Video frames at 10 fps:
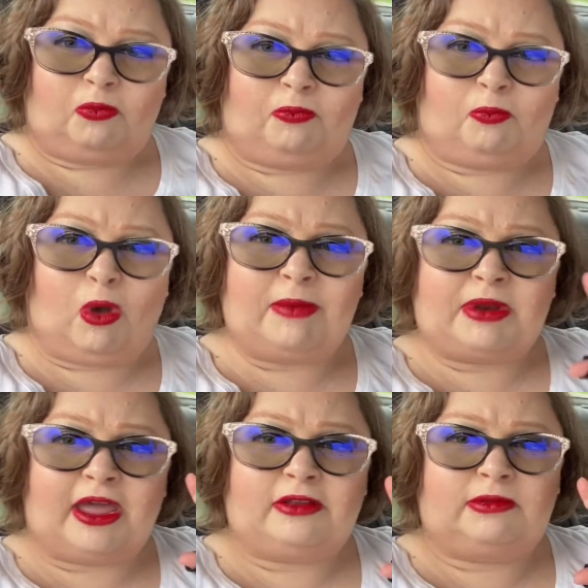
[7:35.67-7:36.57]
wipe
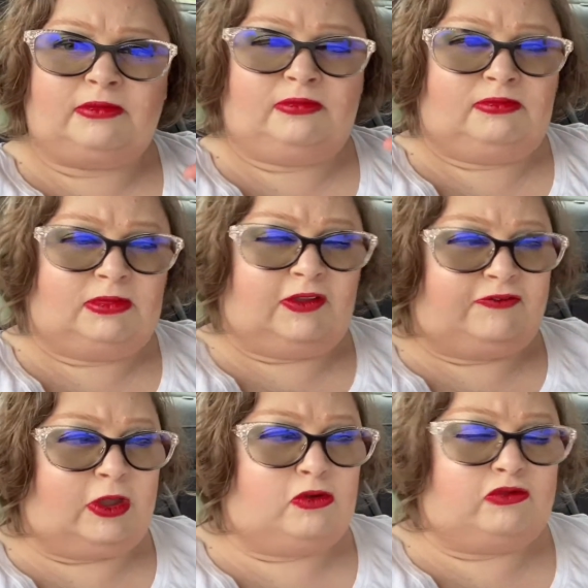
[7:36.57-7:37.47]
down the
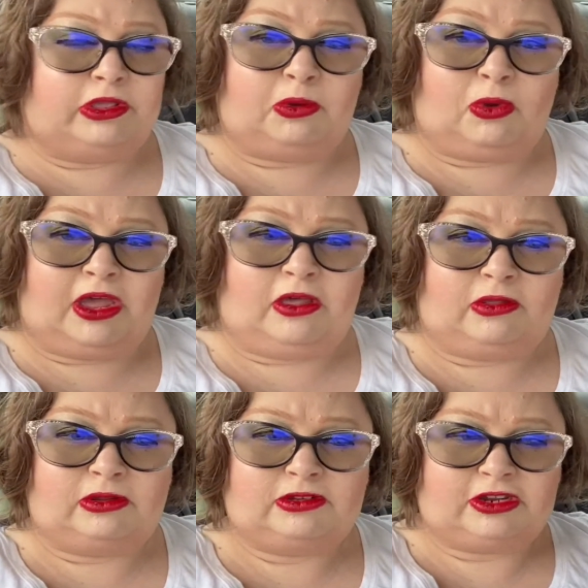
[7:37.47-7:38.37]
phone really
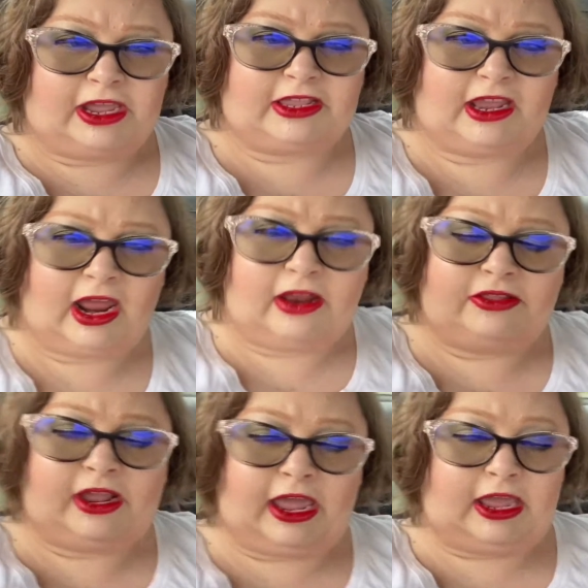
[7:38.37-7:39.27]
well. Take it out of
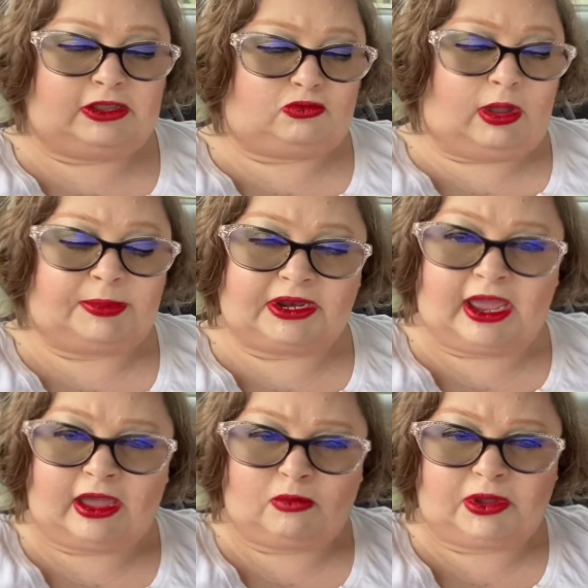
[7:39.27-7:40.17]
the case, wipe it
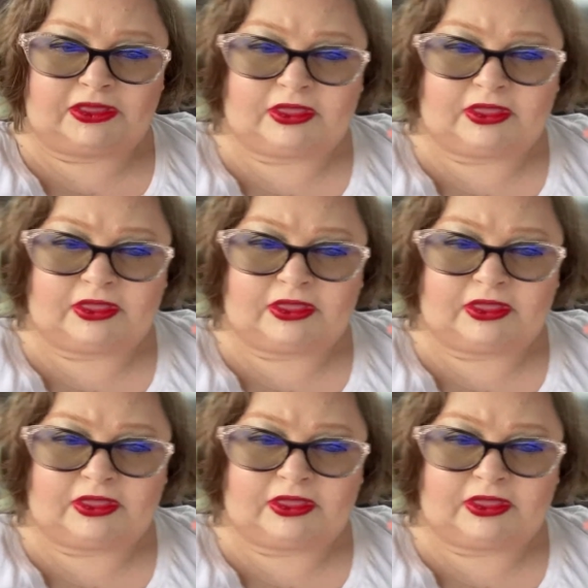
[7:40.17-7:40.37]
down with